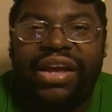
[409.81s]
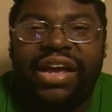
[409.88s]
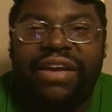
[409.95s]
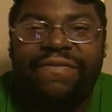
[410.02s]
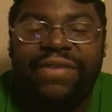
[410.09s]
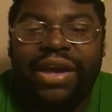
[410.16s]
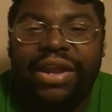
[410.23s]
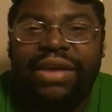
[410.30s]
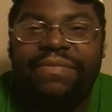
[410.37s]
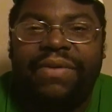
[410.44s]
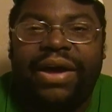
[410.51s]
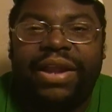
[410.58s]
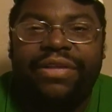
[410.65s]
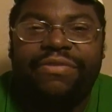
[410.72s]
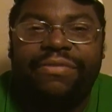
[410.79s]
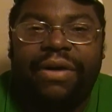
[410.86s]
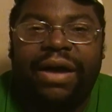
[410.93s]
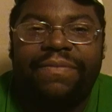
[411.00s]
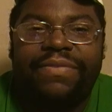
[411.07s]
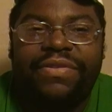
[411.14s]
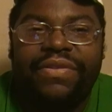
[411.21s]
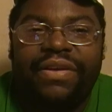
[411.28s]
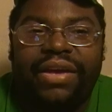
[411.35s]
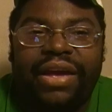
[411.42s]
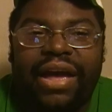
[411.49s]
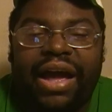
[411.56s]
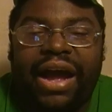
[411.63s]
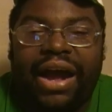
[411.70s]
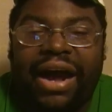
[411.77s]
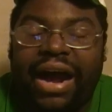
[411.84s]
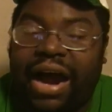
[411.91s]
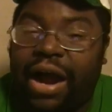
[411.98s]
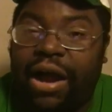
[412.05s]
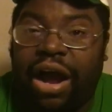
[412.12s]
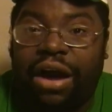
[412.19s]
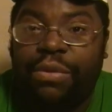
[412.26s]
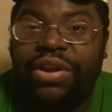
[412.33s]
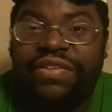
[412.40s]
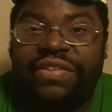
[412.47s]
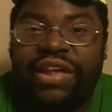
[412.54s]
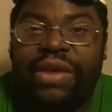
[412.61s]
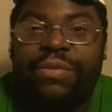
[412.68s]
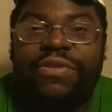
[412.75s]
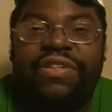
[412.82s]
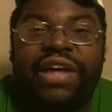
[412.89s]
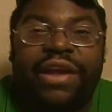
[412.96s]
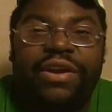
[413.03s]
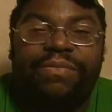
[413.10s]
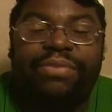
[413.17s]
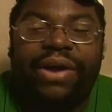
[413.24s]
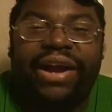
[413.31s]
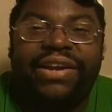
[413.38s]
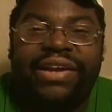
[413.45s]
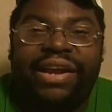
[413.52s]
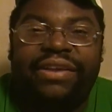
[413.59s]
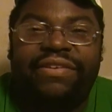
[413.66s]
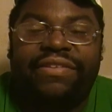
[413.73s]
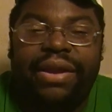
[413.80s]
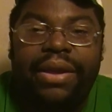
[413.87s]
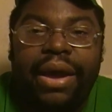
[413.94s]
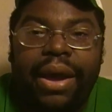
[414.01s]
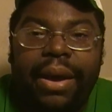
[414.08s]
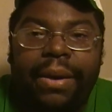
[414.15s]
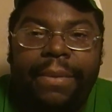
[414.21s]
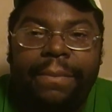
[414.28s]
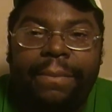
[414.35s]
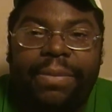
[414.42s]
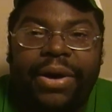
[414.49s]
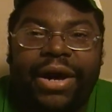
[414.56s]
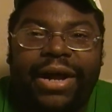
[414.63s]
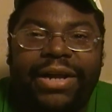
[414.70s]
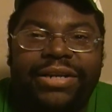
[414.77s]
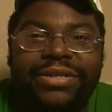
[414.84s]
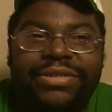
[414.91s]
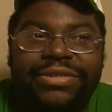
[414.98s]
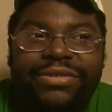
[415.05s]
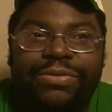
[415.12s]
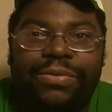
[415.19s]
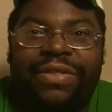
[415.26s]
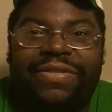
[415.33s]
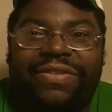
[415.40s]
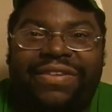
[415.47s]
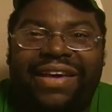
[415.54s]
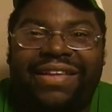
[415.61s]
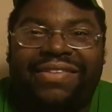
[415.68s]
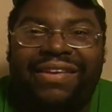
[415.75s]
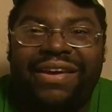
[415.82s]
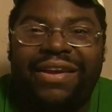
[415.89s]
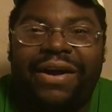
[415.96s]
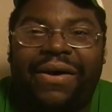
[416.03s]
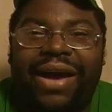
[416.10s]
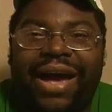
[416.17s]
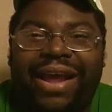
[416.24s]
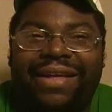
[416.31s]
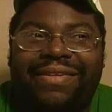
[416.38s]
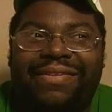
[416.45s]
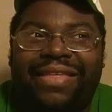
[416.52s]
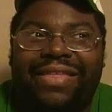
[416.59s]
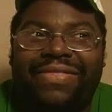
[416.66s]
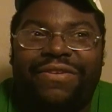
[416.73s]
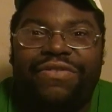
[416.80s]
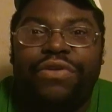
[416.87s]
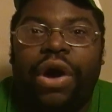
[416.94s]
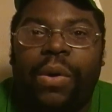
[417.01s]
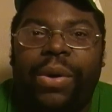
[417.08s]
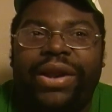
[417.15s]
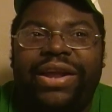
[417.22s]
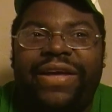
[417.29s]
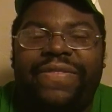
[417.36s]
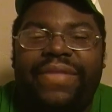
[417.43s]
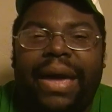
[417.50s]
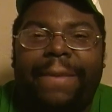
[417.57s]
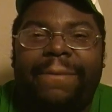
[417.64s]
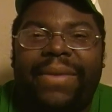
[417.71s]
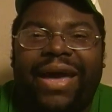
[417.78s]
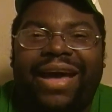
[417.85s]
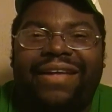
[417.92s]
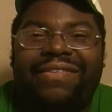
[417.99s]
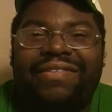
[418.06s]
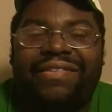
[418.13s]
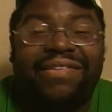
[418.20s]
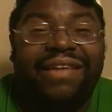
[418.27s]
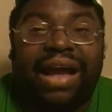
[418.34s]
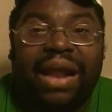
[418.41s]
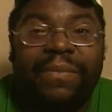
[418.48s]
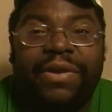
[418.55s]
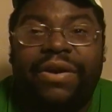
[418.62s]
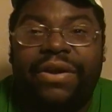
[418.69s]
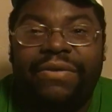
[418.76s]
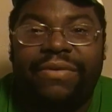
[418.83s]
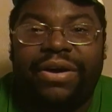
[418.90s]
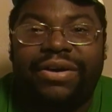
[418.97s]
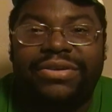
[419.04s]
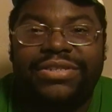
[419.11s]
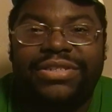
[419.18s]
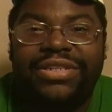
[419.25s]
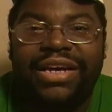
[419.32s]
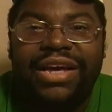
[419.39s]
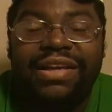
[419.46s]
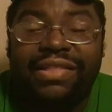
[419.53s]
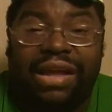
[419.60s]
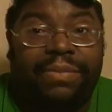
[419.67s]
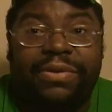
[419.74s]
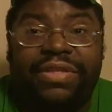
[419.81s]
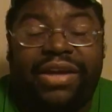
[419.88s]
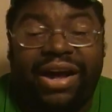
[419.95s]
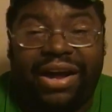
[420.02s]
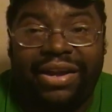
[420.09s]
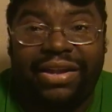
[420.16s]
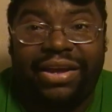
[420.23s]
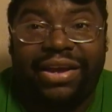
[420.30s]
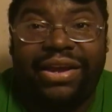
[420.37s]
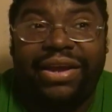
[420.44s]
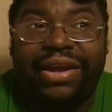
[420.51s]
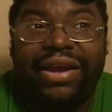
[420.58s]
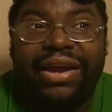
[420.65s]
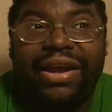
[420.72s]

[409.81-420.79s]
If anybody drops, I would have said it was Daniel Bryan Danielson, but with Santino added to, there's no one in that match because it's not going to be Cody Rhodes, not going to be the Khali.